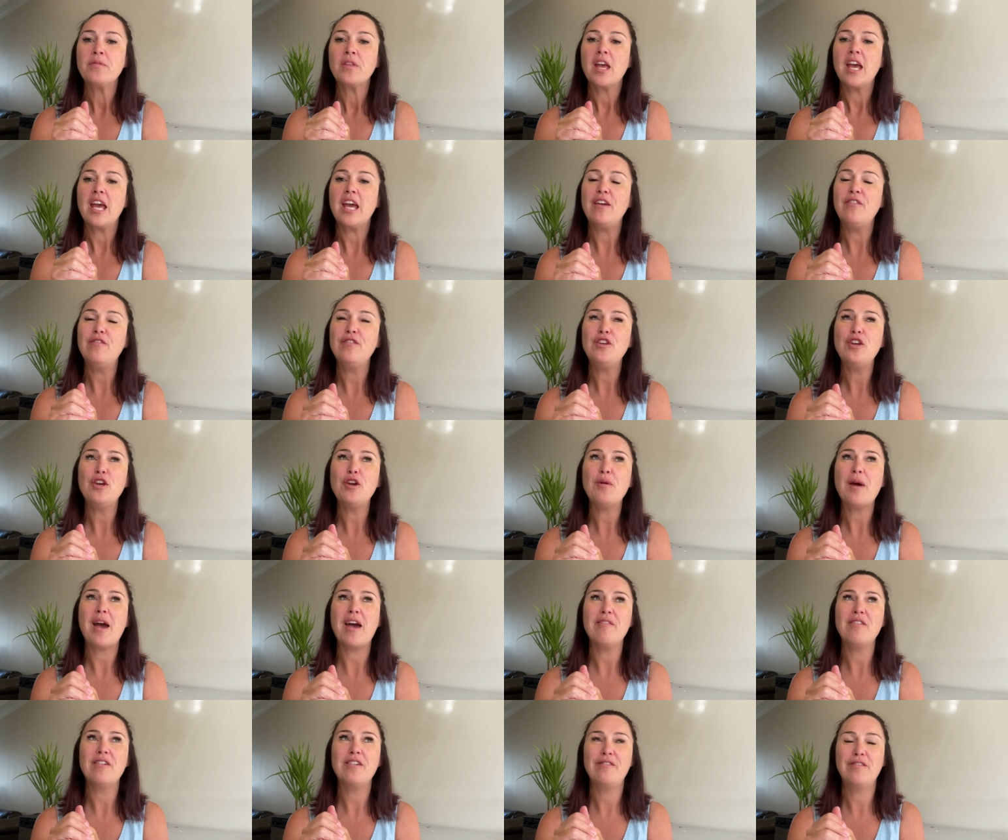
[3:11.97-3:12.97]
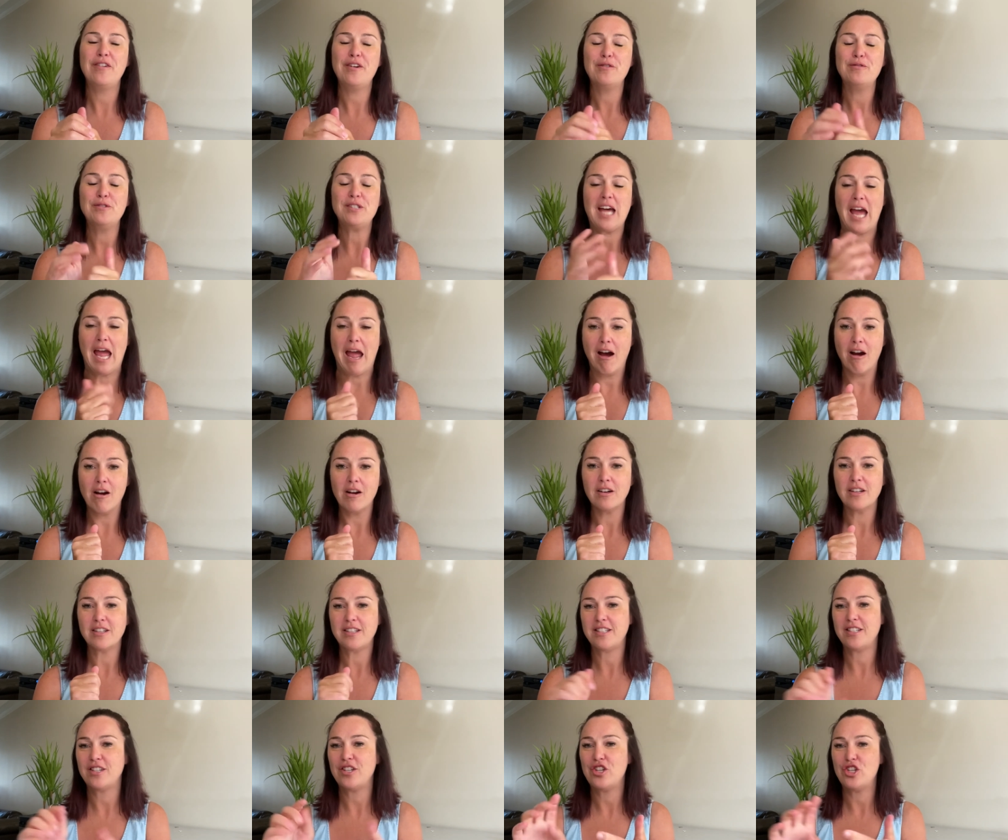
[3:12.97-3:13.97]
If you ever feel
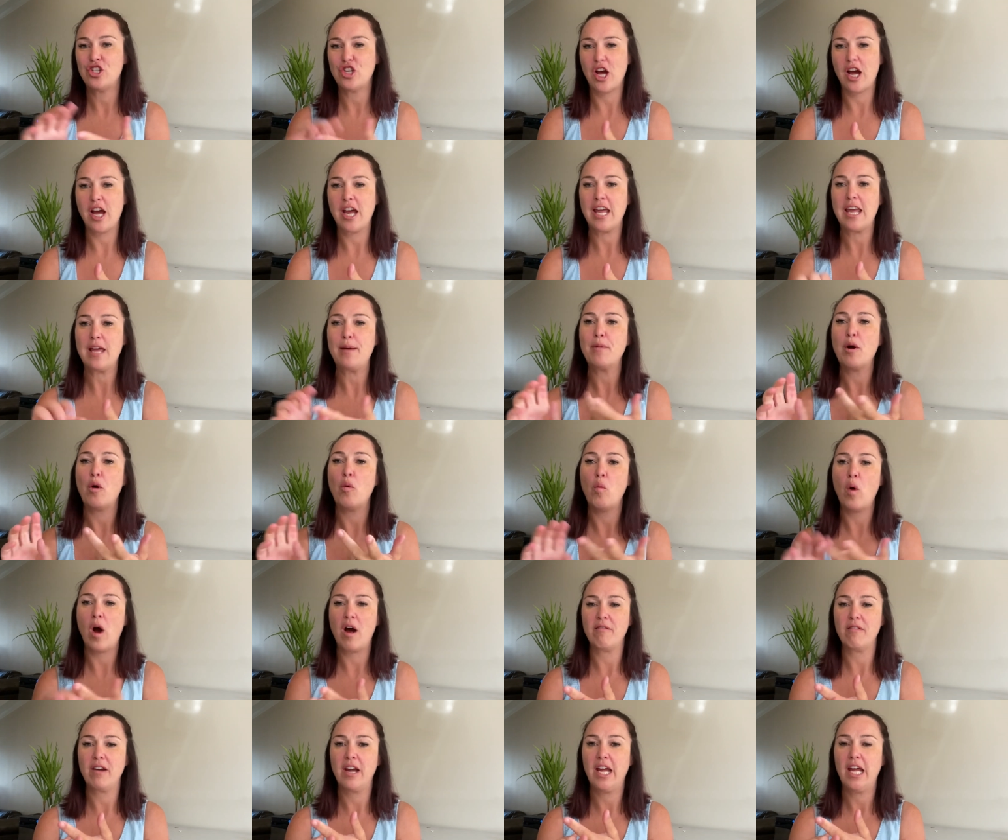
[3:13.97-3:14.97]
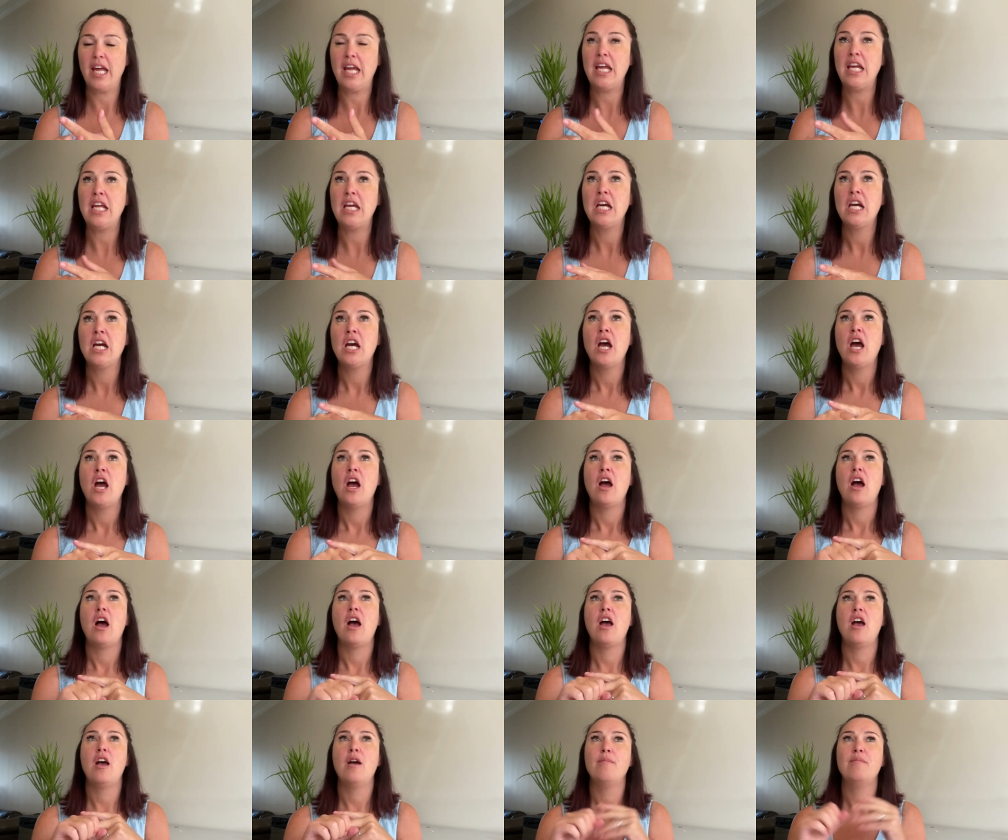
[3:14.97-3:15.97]
doubt, shame, worry,
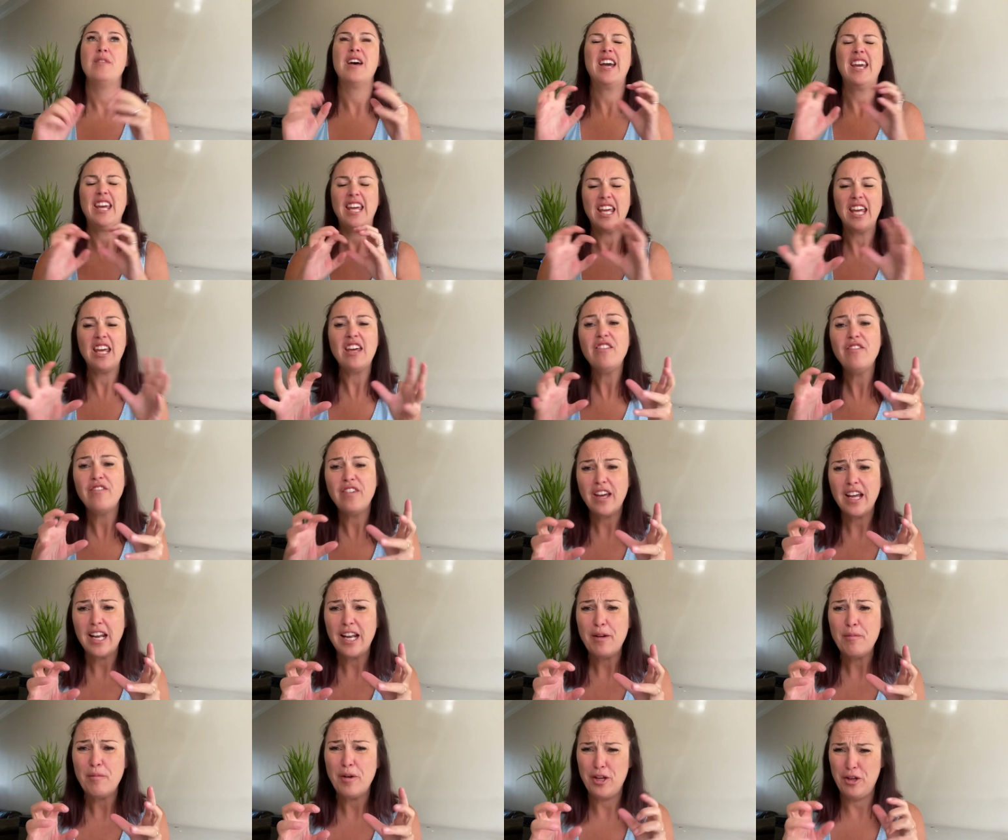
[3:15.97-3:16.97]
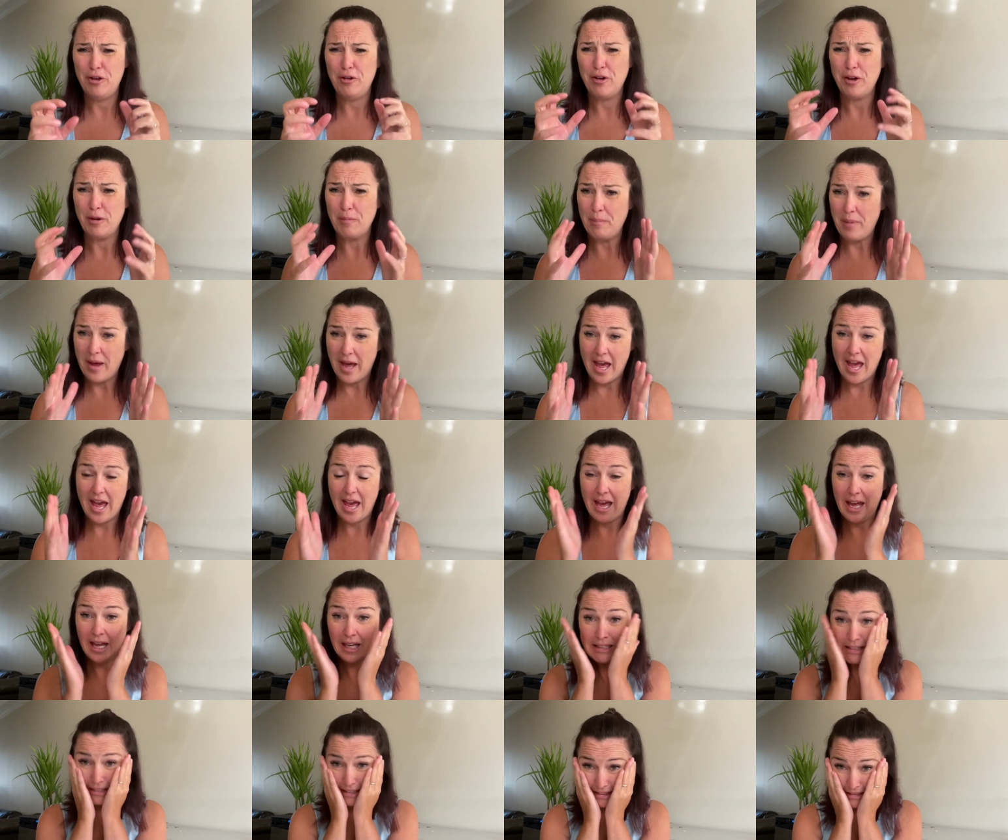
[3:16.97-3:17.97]
um, that icky feeling where you
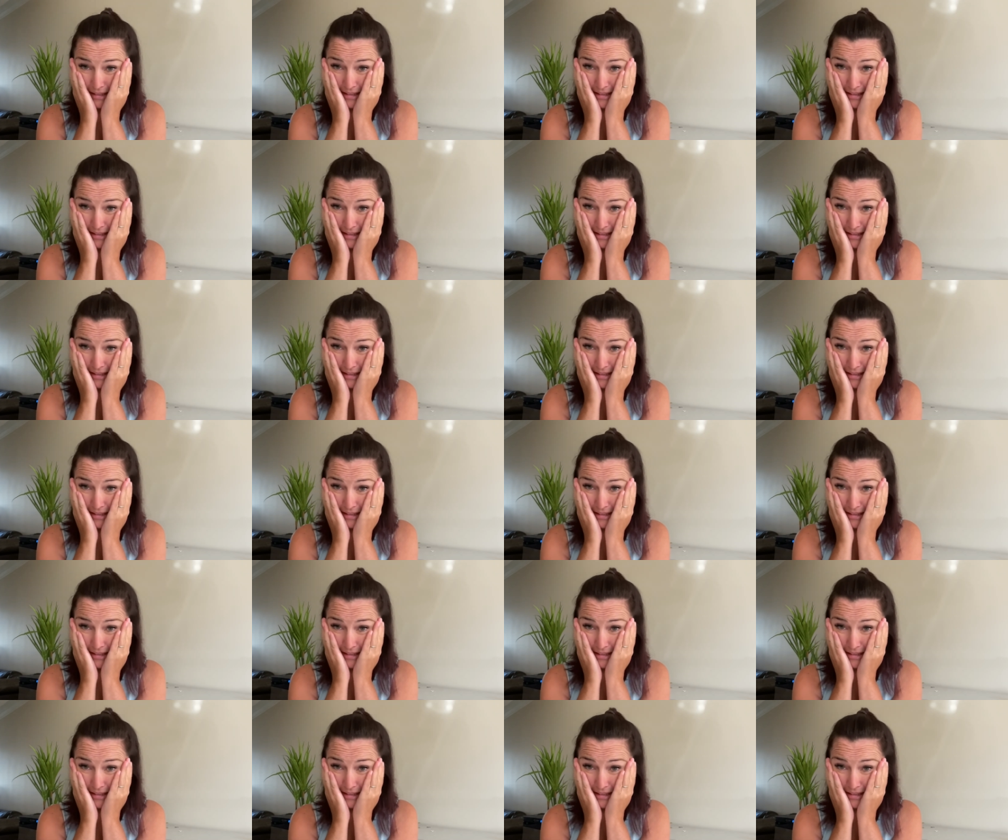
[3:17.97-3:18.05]
compare,